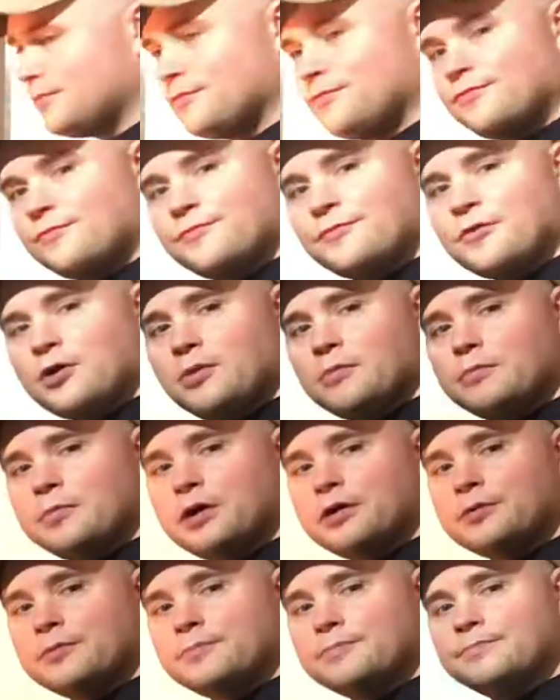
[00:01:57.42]
from
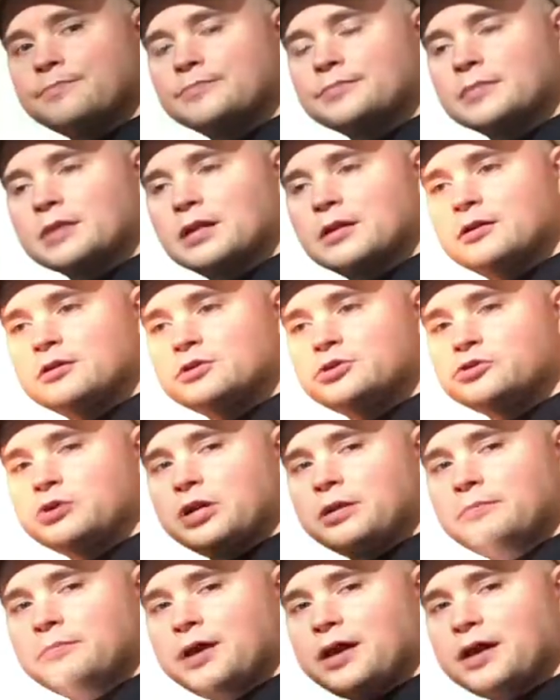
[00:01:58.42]
Dream
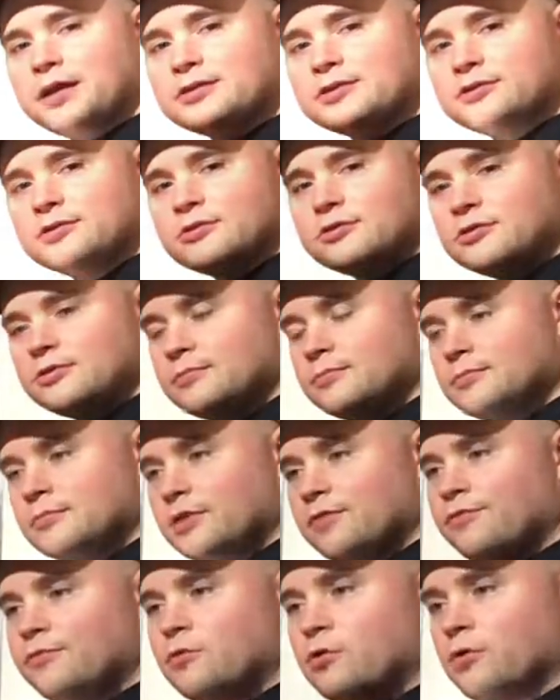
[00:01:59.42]
Master, the
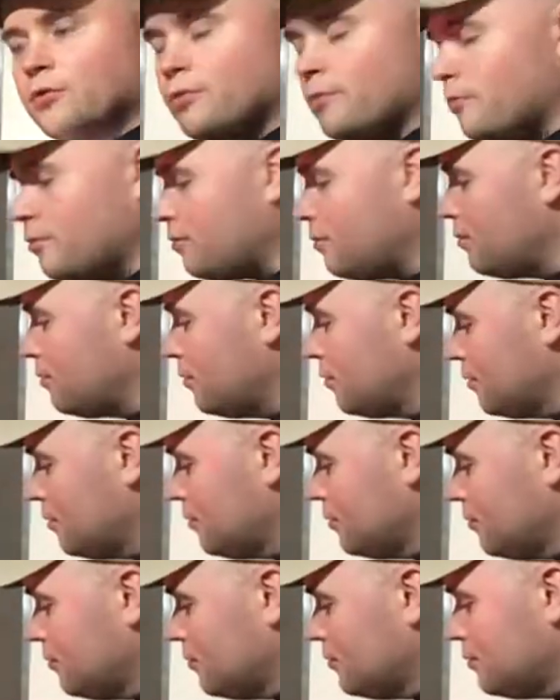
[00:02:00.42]
fourth one.
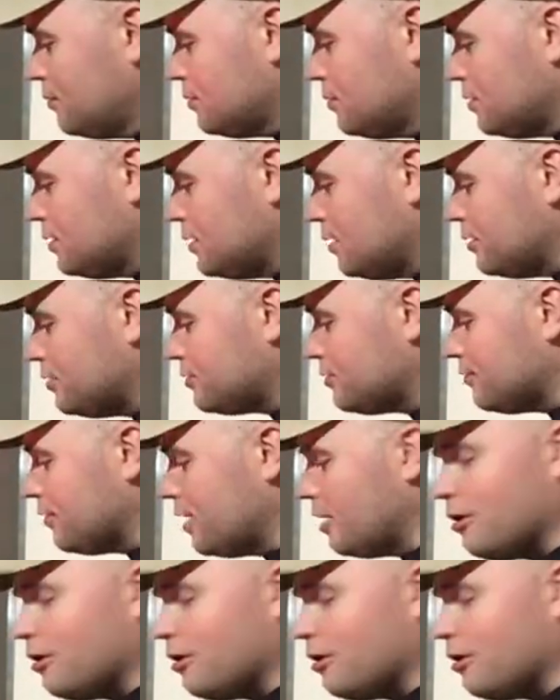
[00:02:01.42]
And it's very